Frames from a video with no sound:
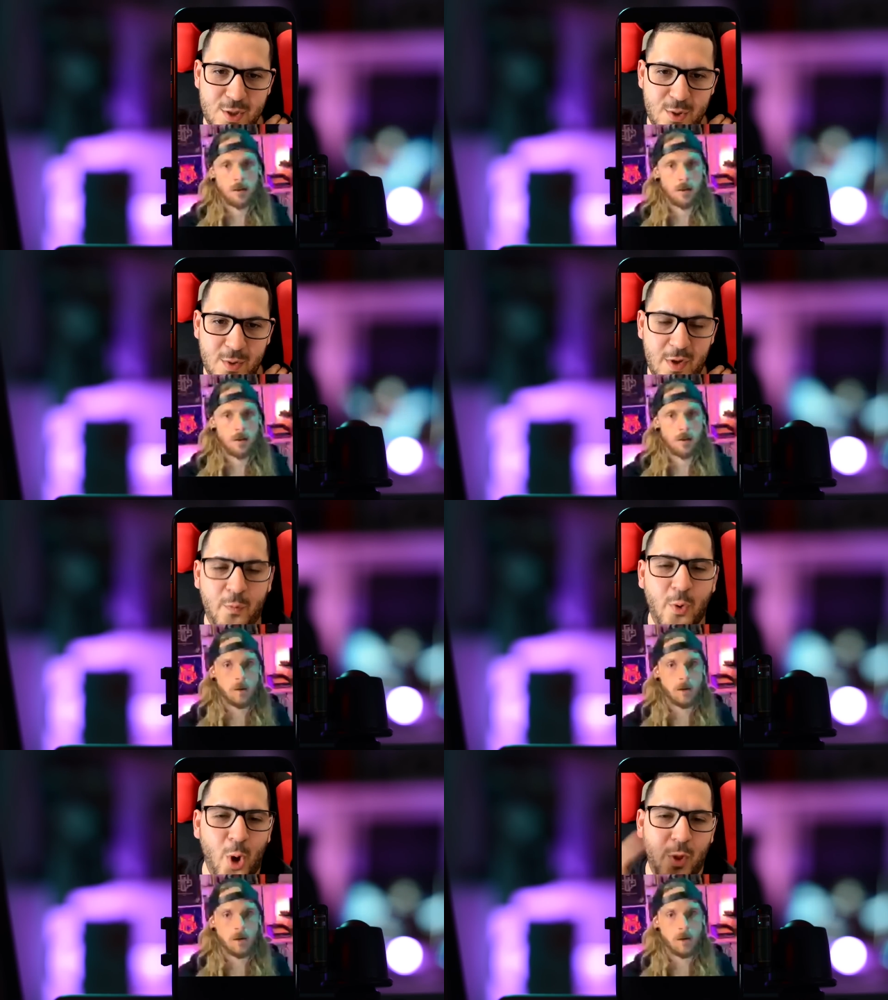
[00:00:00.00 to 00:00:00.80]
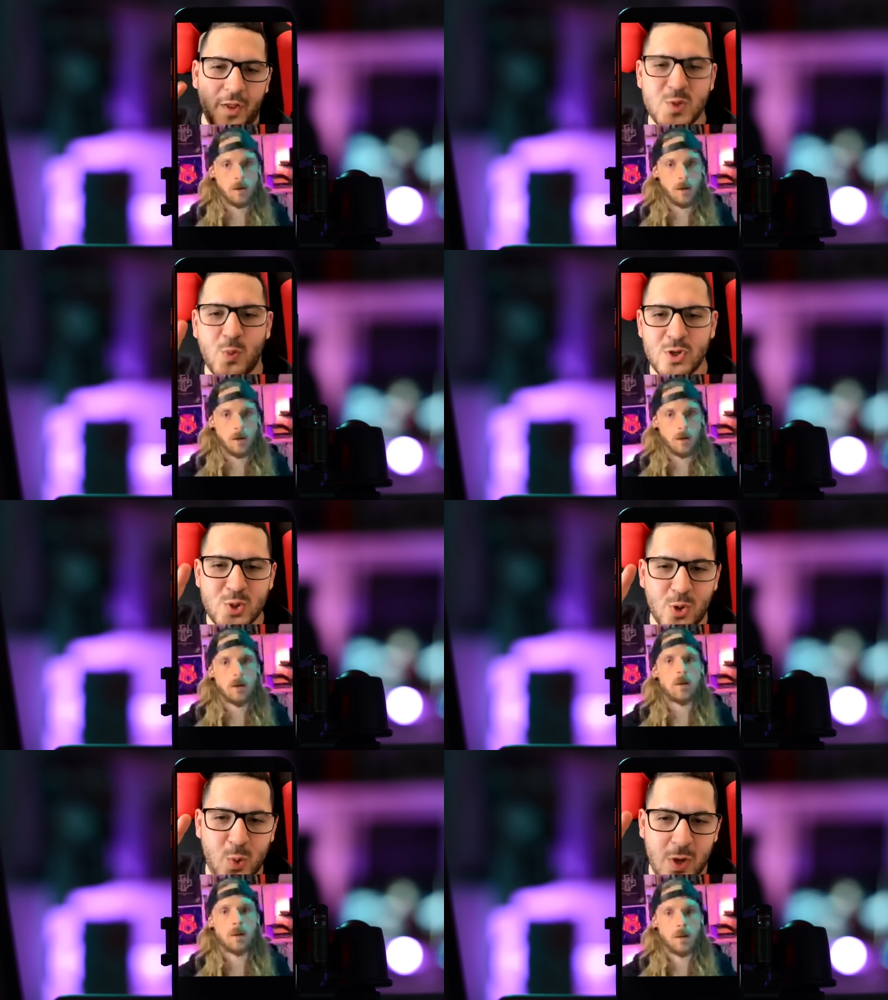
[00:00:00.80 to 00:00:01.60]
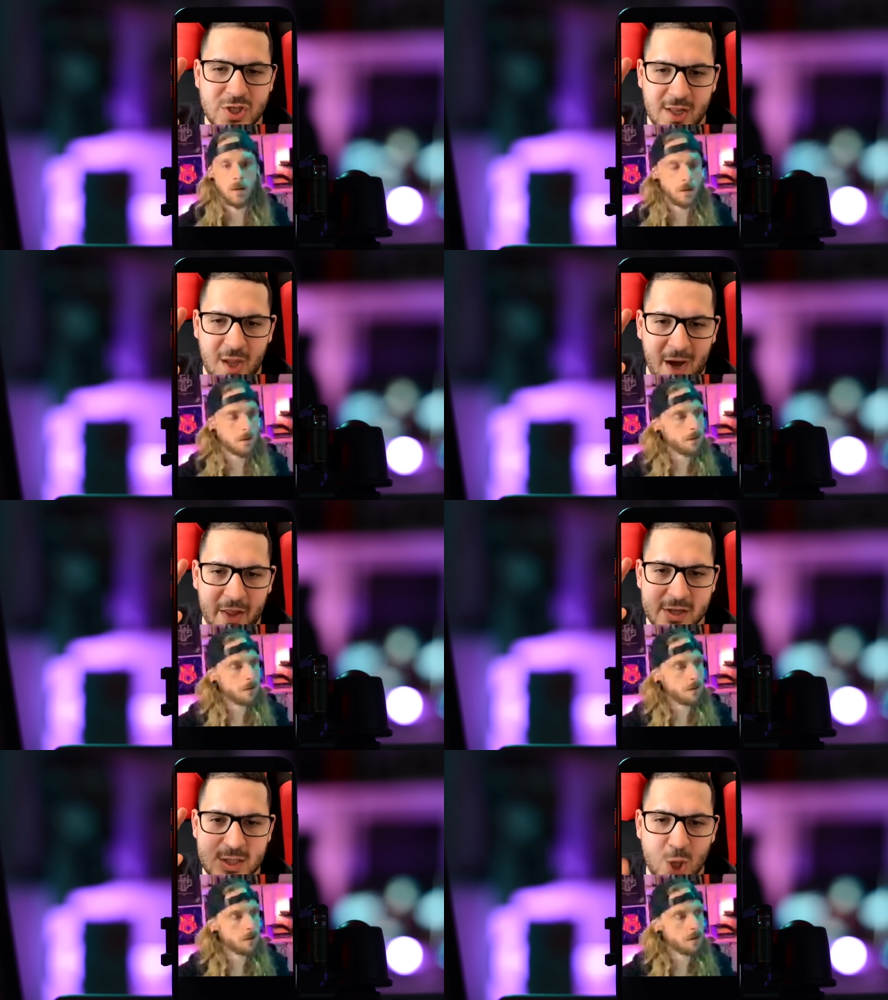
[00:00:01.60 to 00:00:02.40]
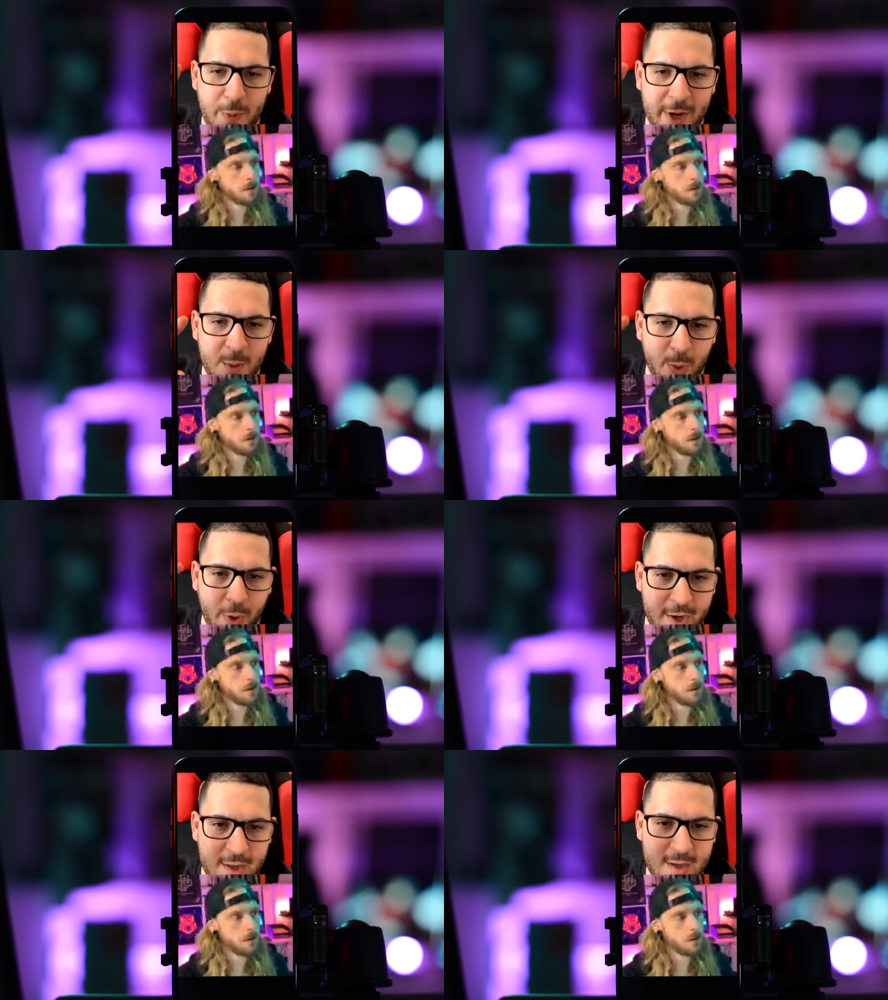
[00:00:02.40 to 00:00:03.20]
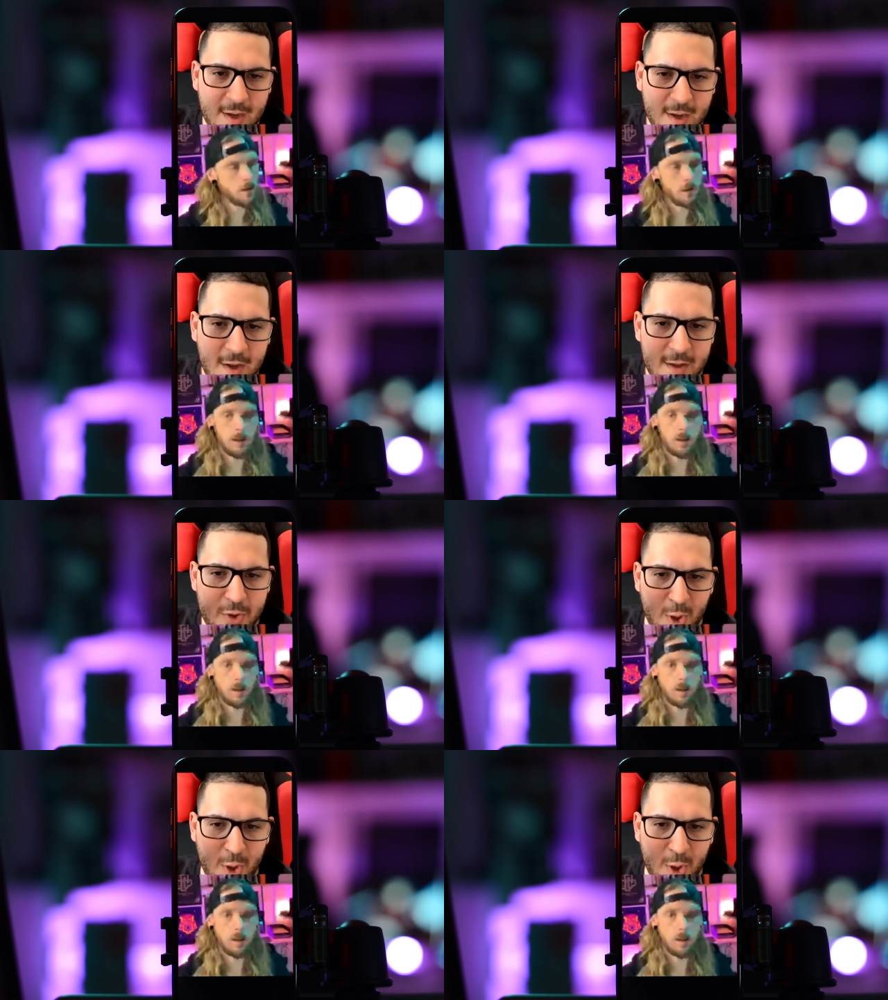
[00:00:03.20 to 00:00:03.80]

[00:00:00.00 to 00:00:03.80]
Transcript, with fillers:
Speaker 1: Hold on, there's one short question about a soap endpoint. Don't